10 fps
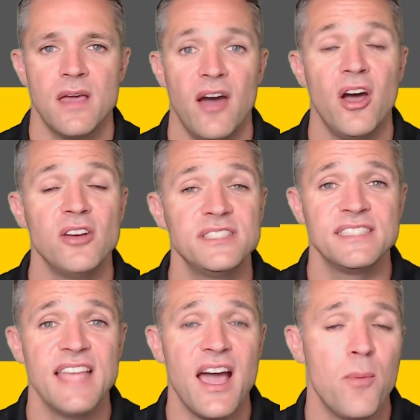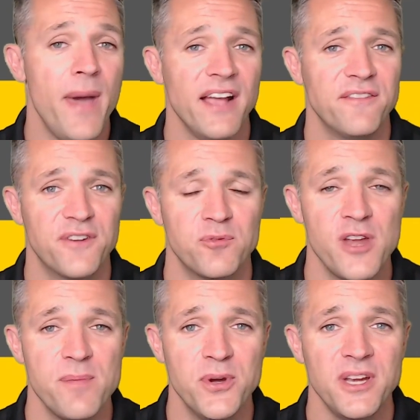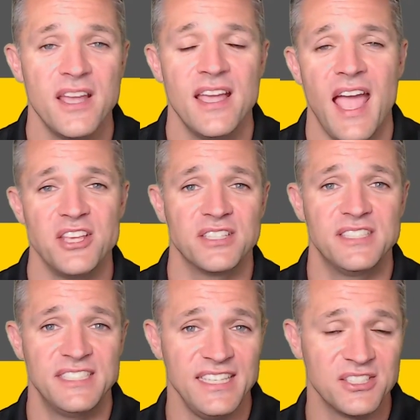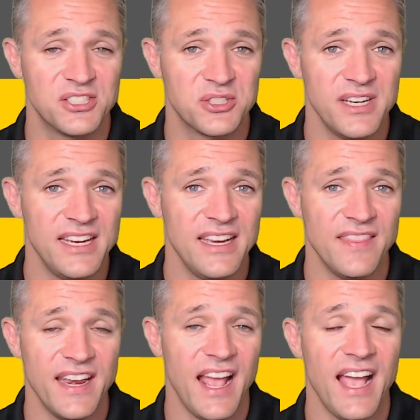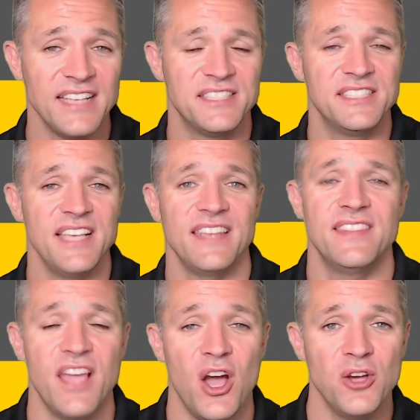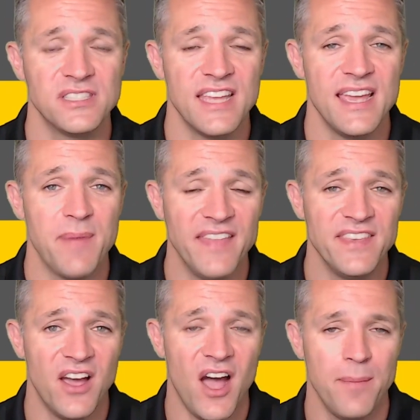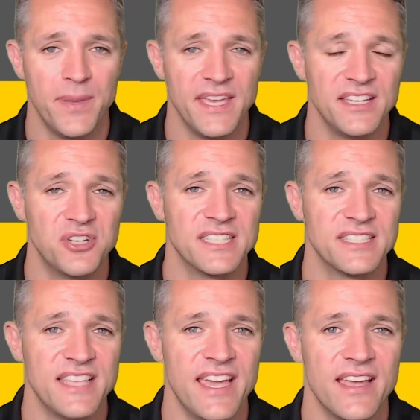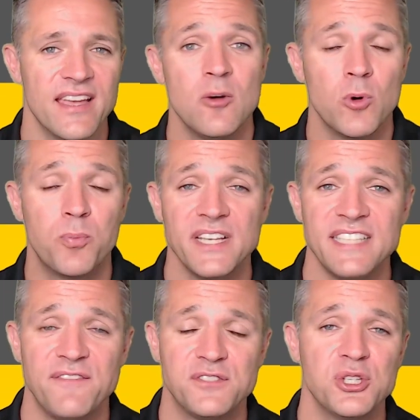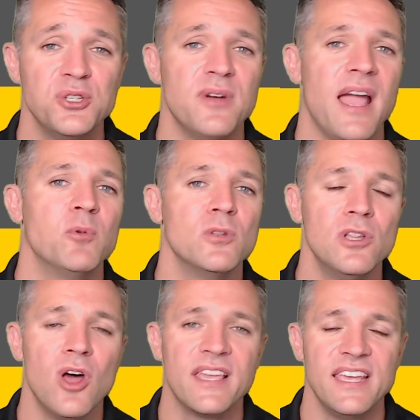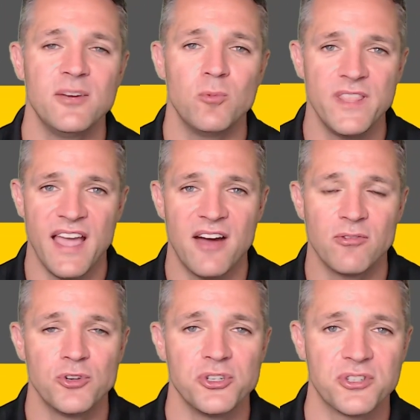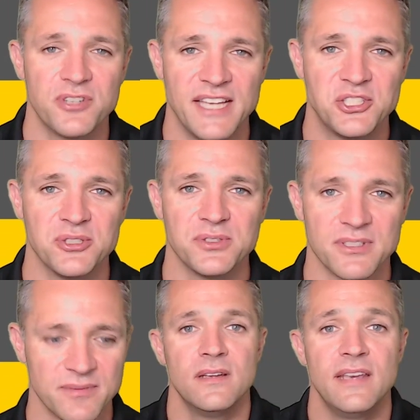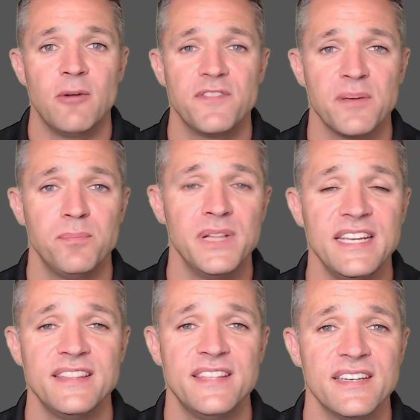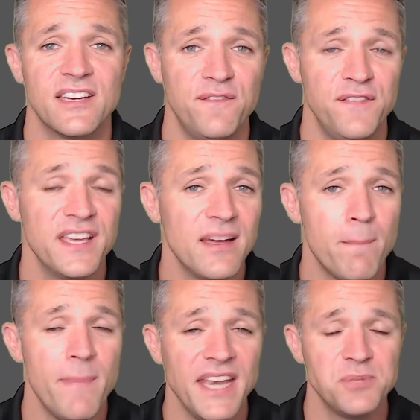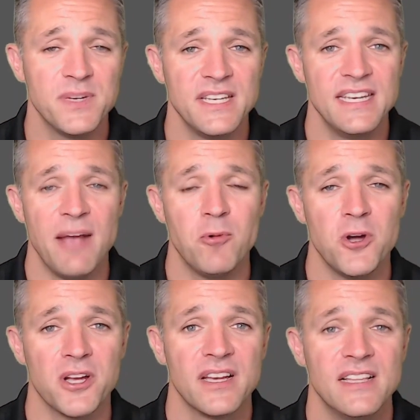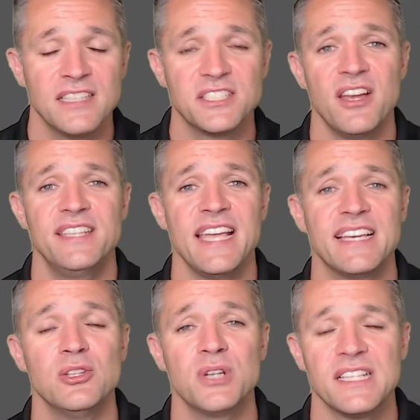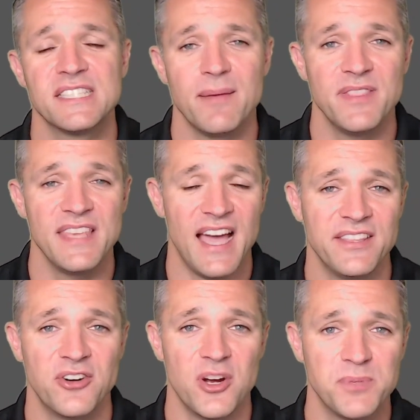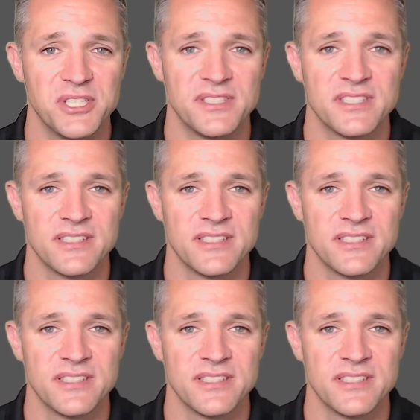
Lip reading: Our host is now back from reboot, and you can see on screen that it has set the host name and the IP address there. We'll press F2 and we'll log in with our root credentials. Now we've completed the configure management network. Let's go and take a look at some of the other options.